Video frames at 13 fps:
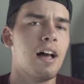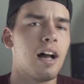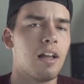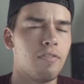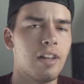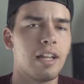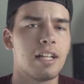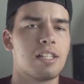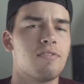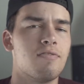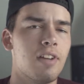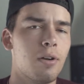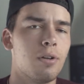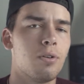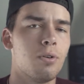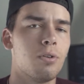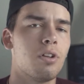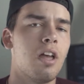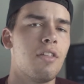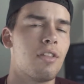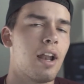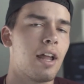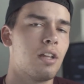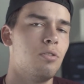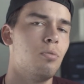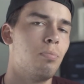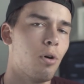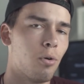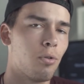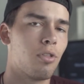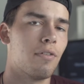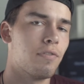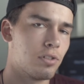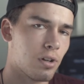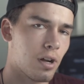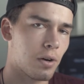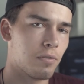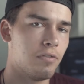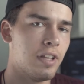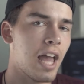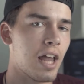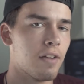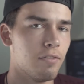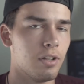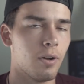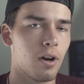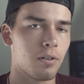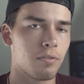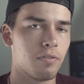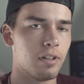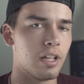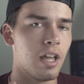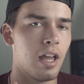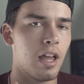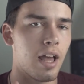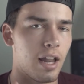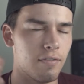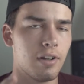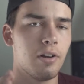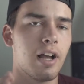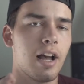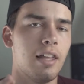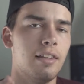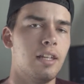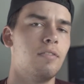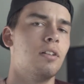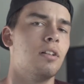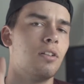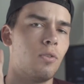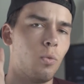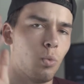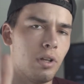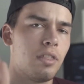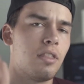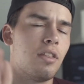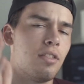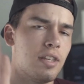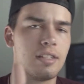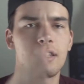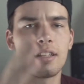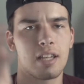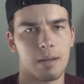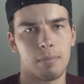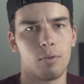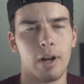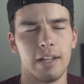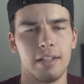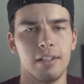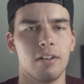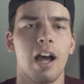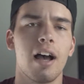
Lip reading: I feel like it's very good that I can do both photography and videography at a very high level with this camera right here.